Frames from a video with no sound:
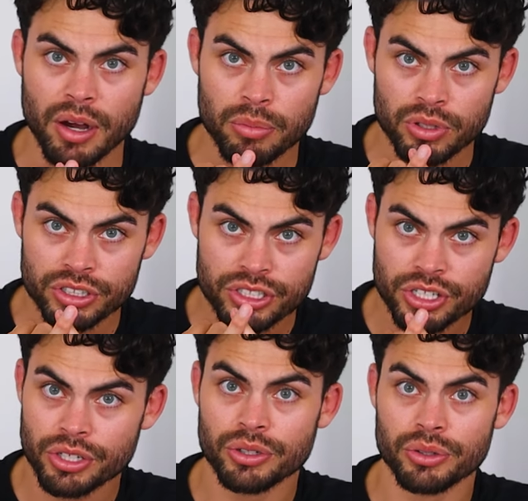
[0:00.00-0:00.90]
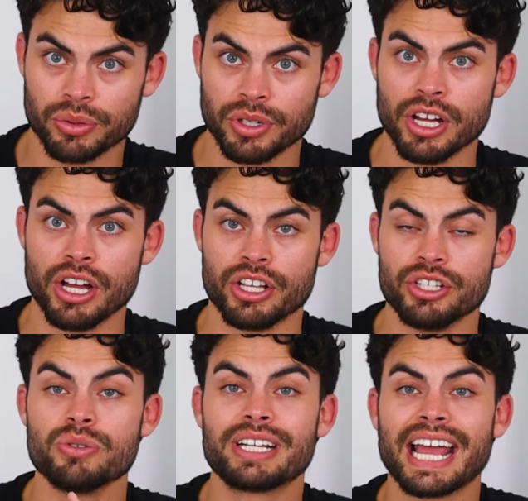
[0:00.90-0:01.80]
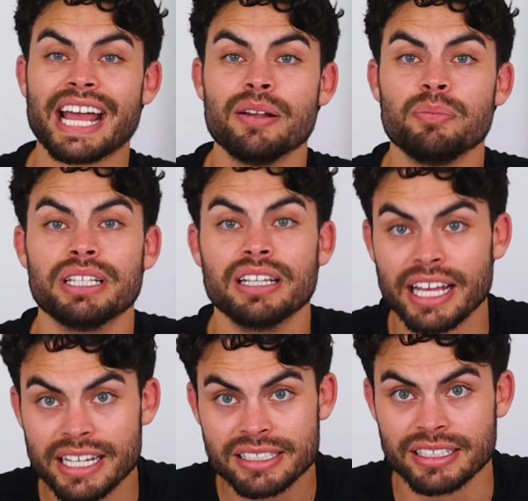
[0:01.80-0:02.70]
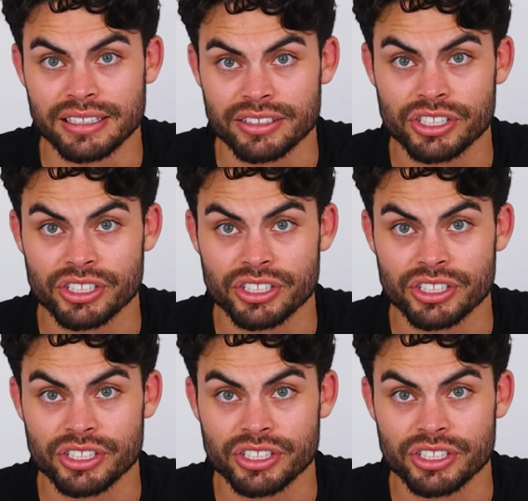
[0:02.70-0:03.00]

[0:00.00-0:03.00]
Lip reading: Number two, you can't be lazy.